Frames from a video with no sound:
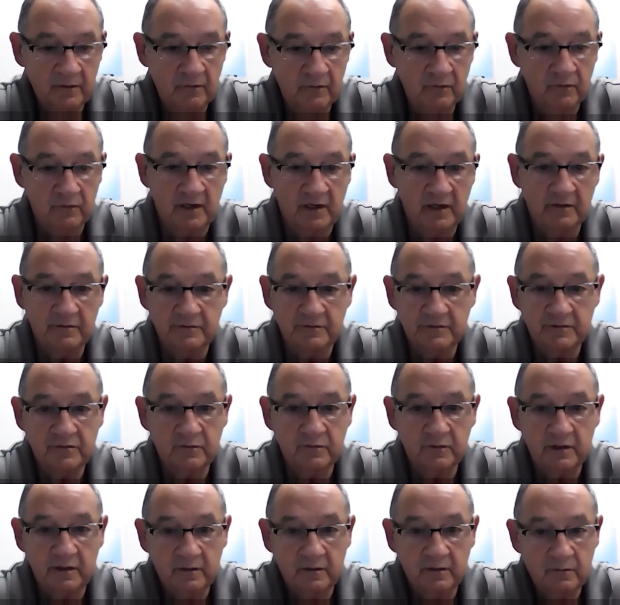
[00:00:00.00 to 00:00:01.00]

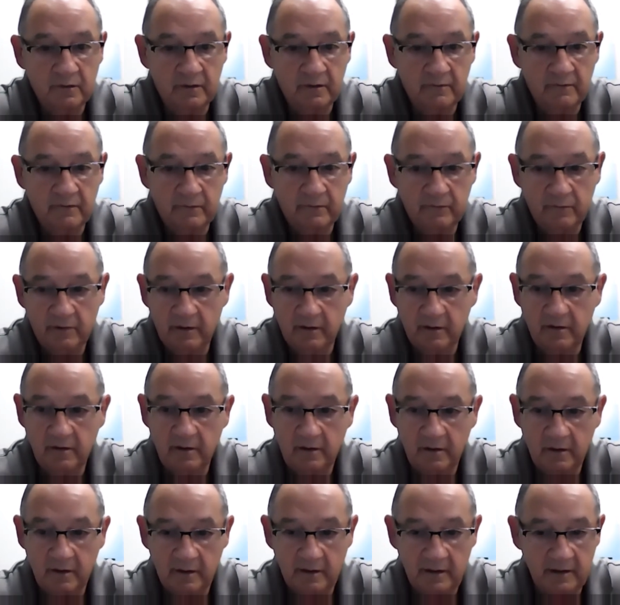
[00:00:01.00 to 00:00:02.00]
groundswell, whatever you want to
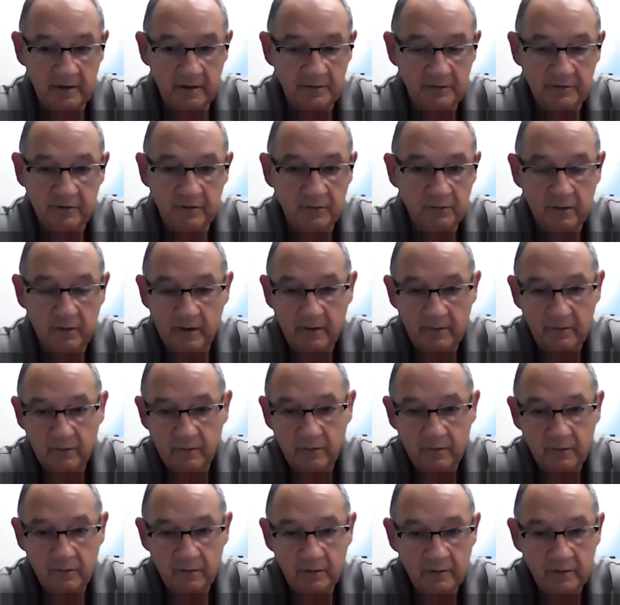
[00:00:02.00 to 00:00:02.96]
call it, into whatever